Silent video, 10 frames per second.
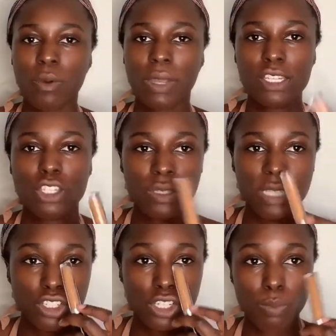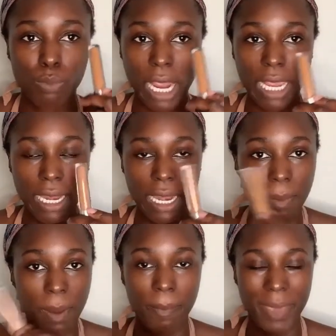what I do is I just brighten it up
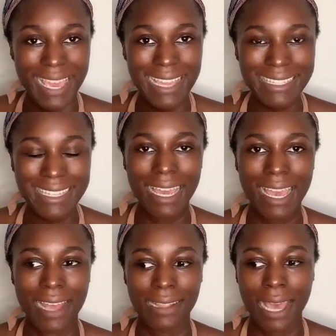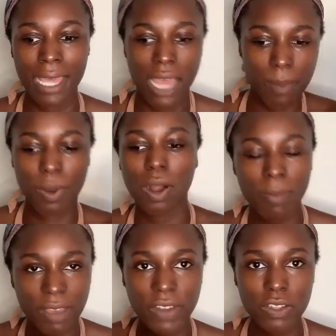a bit, and then I put
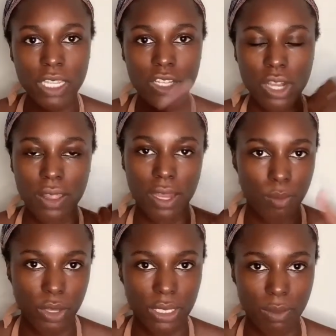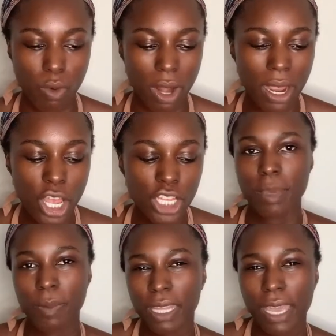my foundation and then I put some more.
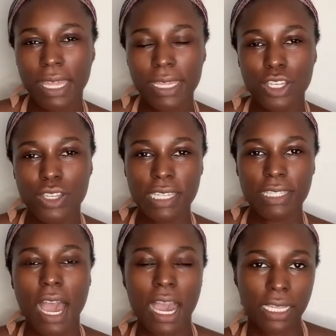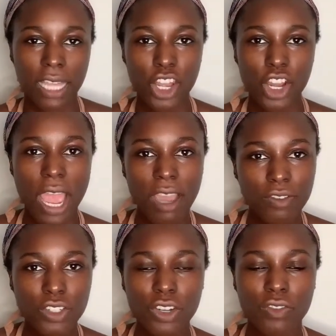Typically I like to use this highlighter
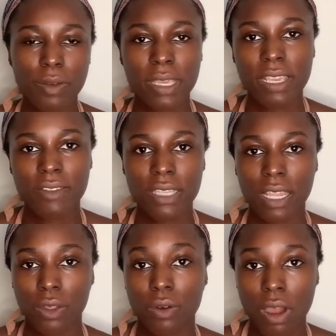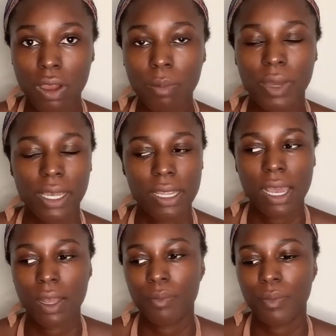after from Yves Saint Laurent, but
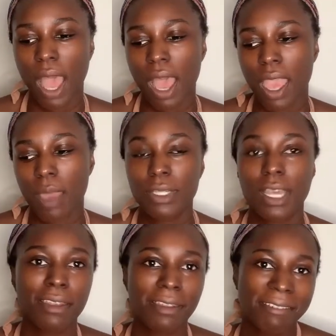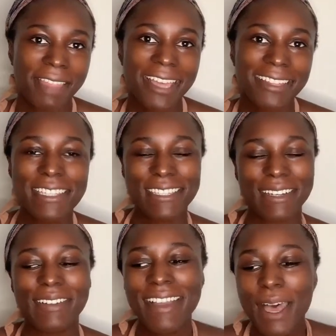I'm done at.
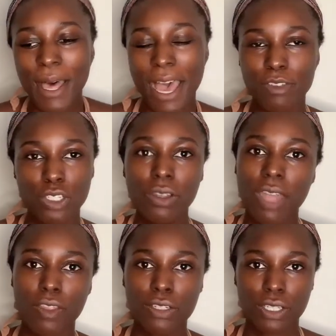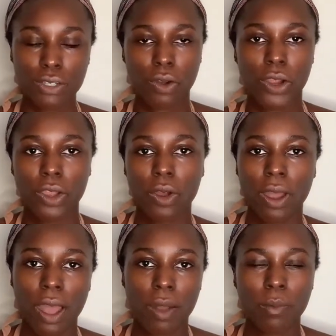So I'll have to do another tutorial
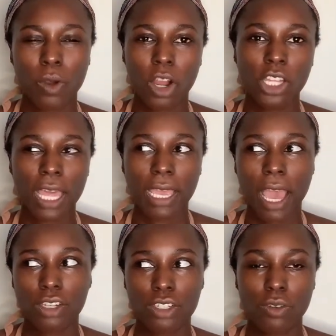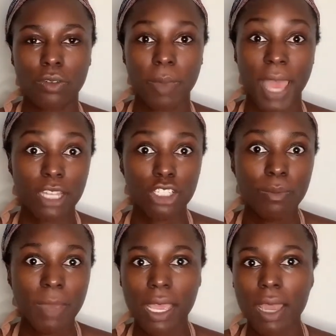more on like how to do pageant
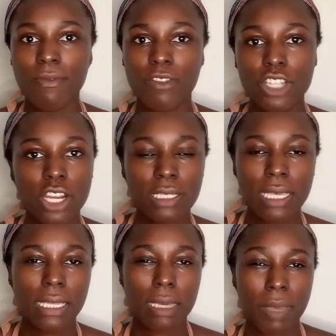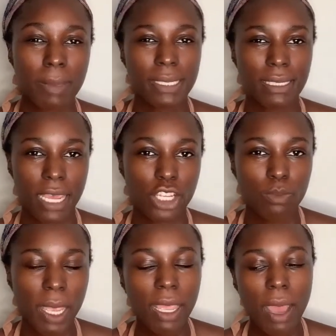makeup for dark skin, like maybe stage
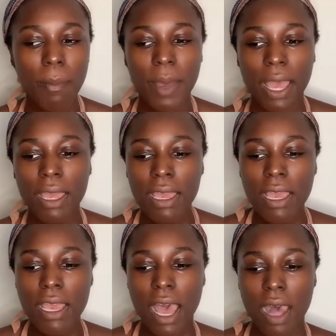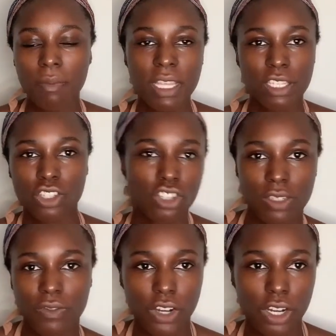makeup, but this is
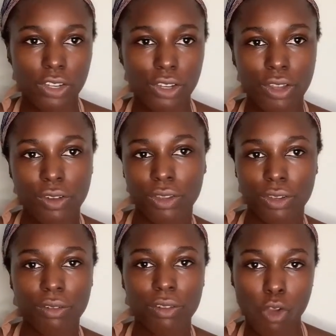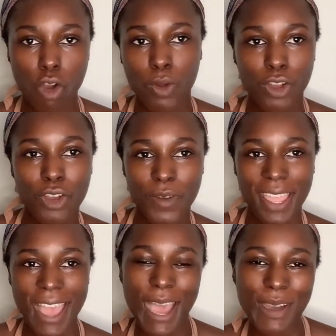just for, you know, your normal
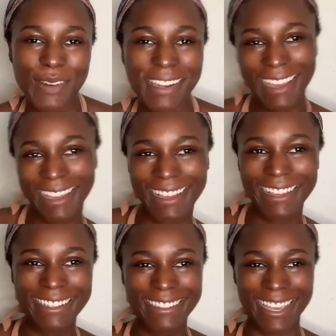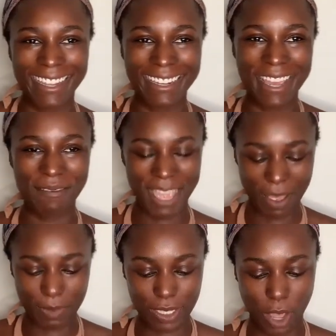going out day-to-day
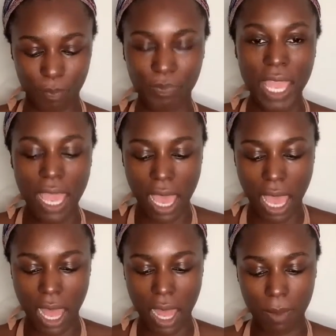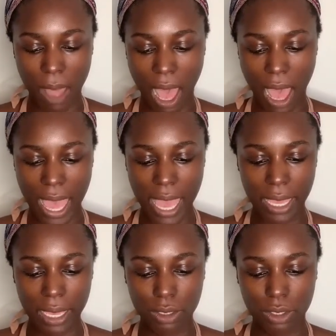makeup. So
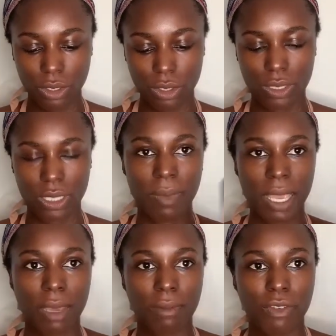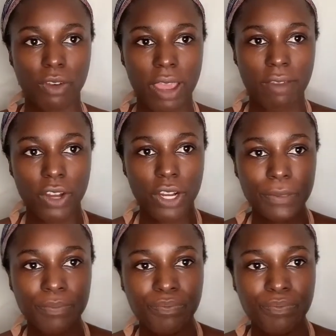I use the Makeup Forever